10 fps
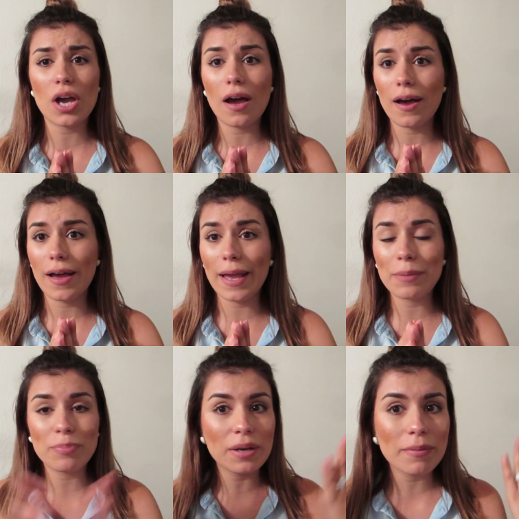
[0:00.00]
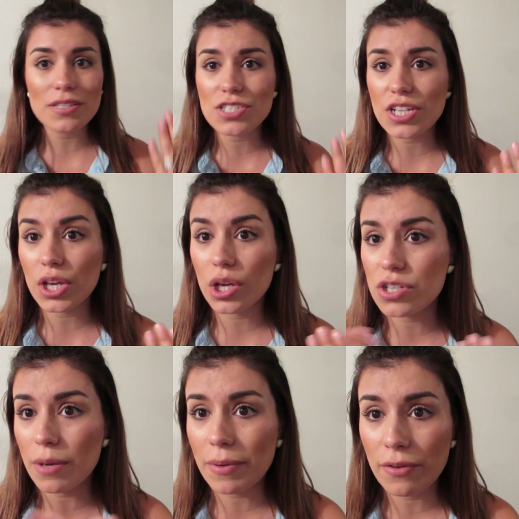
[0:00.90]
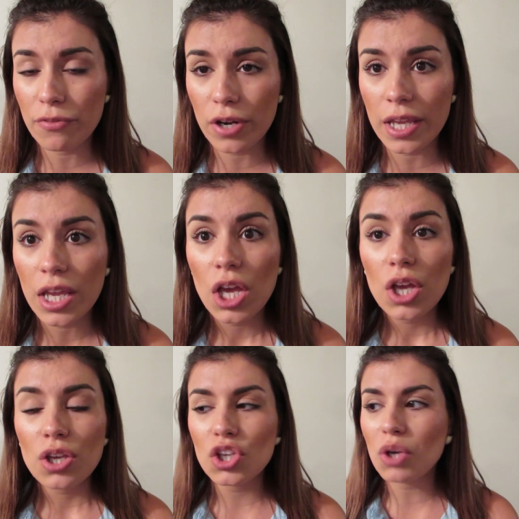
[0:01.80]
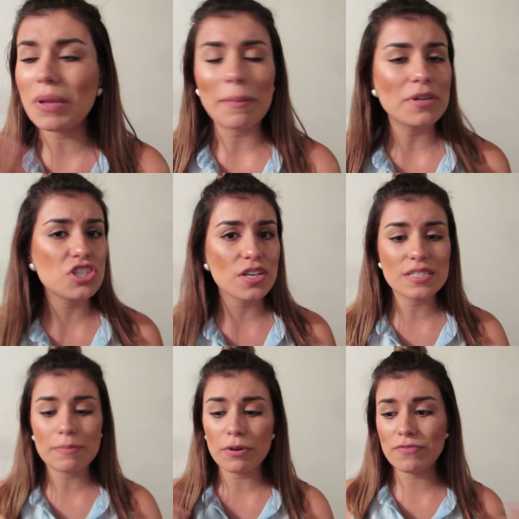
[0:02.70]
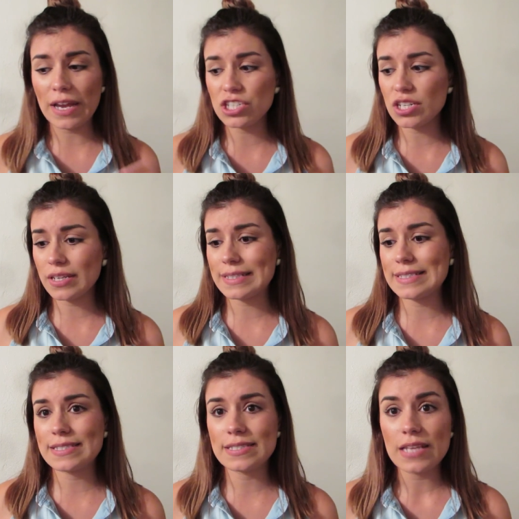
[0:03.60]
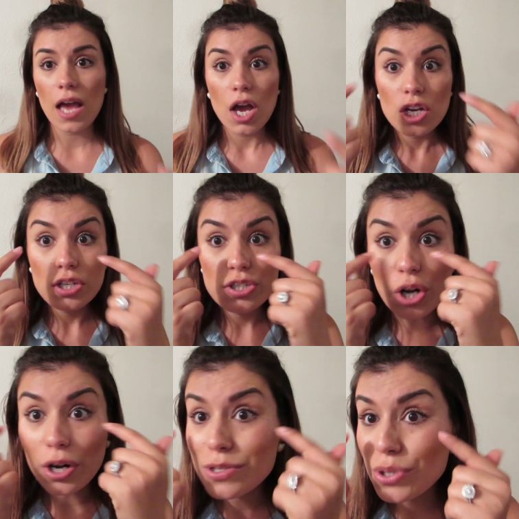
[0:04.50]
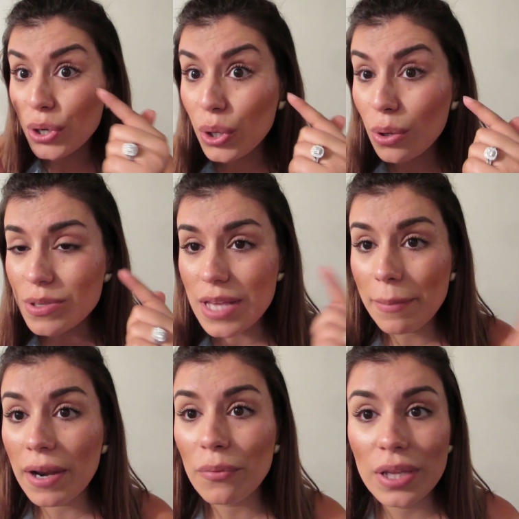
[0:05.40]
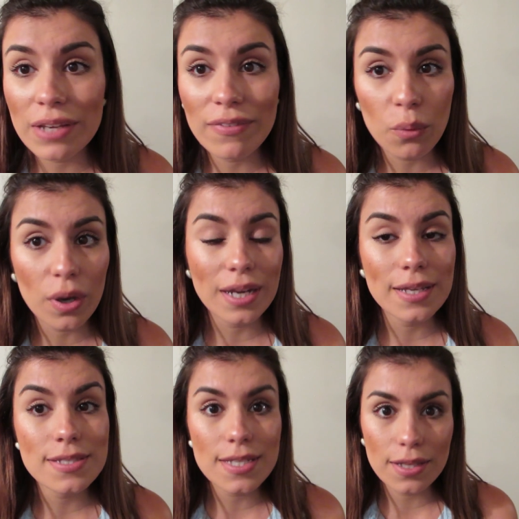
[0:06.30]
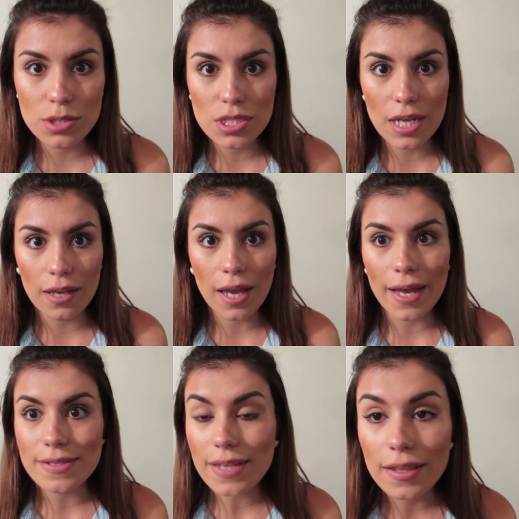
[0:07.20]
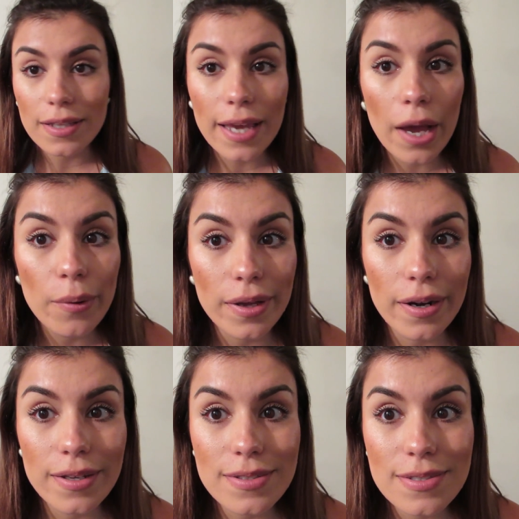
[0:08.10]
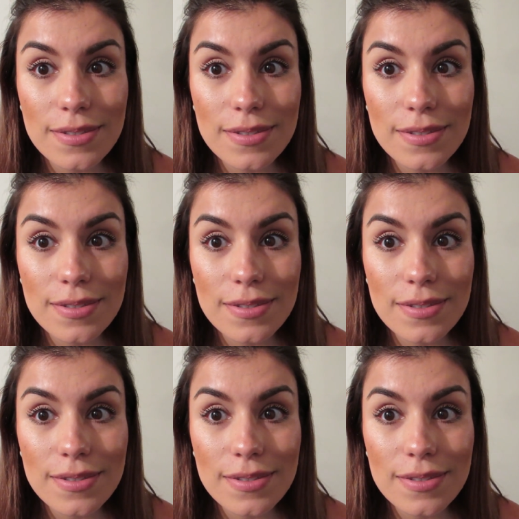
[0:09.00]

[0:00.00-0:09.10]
Uh, it pretty much did a good job covering, you know, blemishes, imperfections, dark circles. I'm not really even wearing concealer today, guys, and look at how good it is.